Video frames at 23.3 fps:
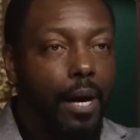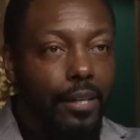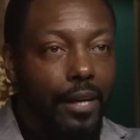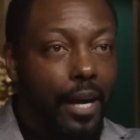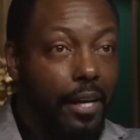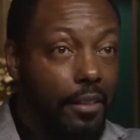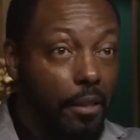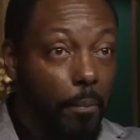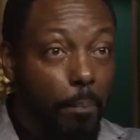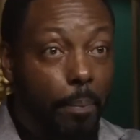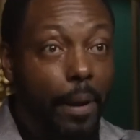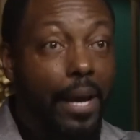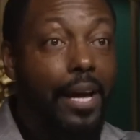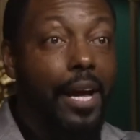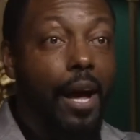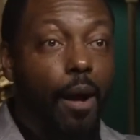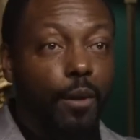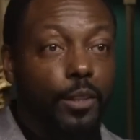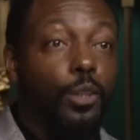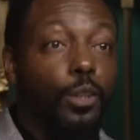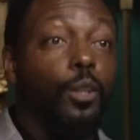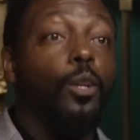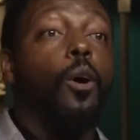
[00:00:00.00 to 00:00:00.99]
got the
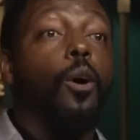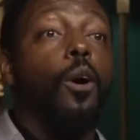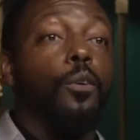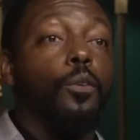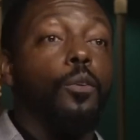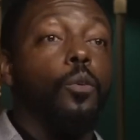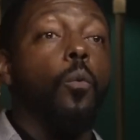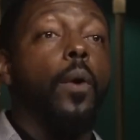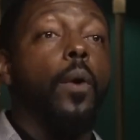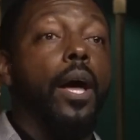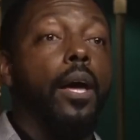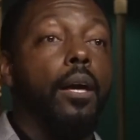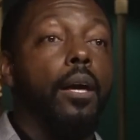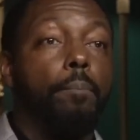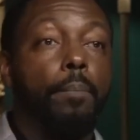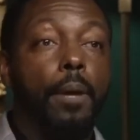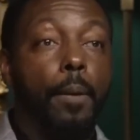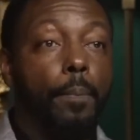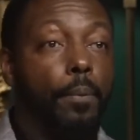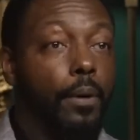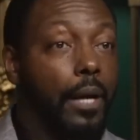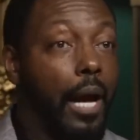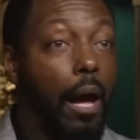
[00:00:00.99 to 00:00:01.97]
payouts along the way.
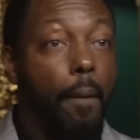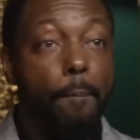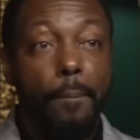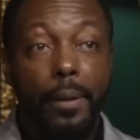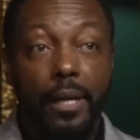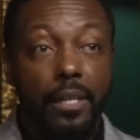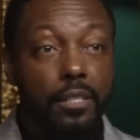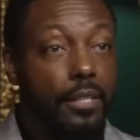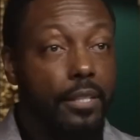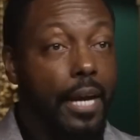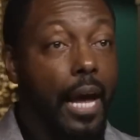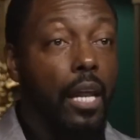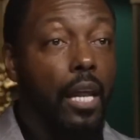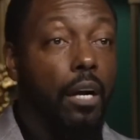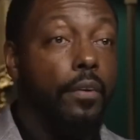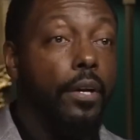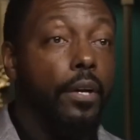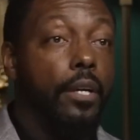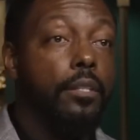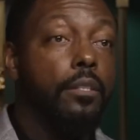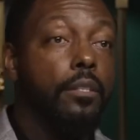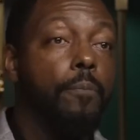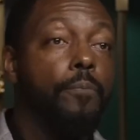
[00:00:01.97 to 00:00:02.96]
People got big
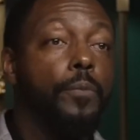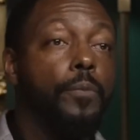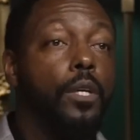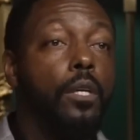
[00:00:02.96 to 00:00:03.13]
salaries.